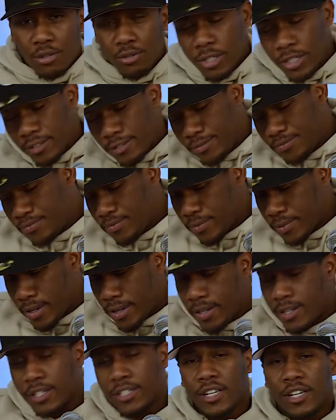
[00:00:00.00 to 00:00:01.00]
it.
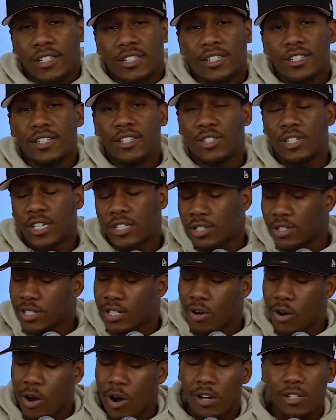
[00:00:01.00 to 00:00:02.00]
Let's get into the Sixers and
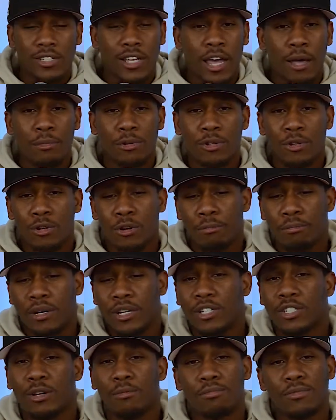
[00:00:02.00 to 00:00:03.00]
Hawks game a little bit.
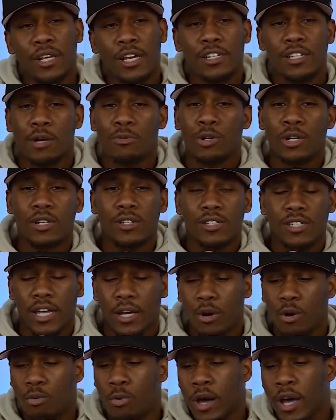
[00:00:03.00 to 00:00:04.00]
Some things I wanted to take
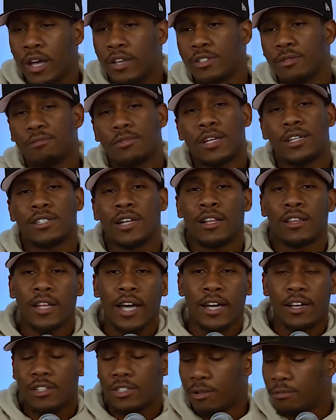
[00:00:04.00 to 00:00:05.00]
away, some things I
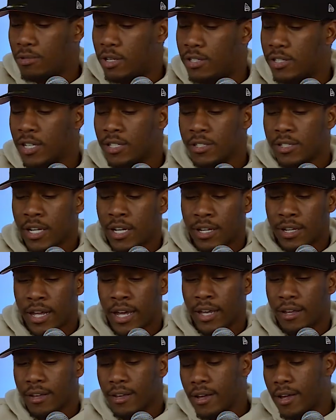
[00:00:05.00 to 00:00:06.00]
liked, some things I didn't
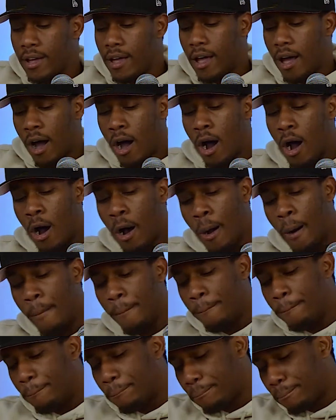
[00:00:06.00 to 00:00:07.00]
like. I
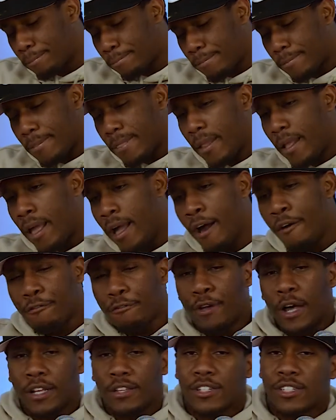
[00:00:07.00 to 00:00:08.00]
feel
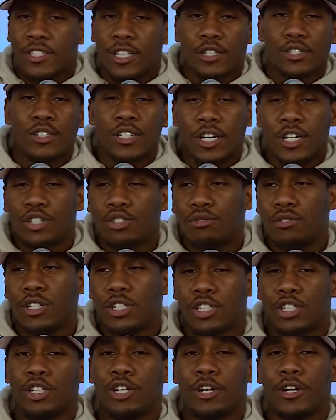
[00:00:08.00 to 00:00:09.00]
like the Sixers' issue this
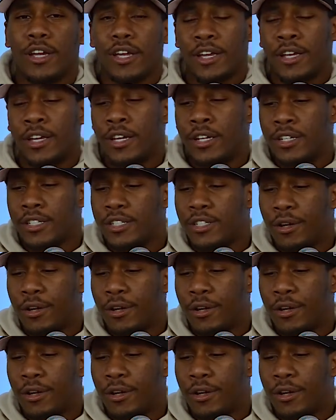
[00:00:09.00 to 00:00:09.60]
year is the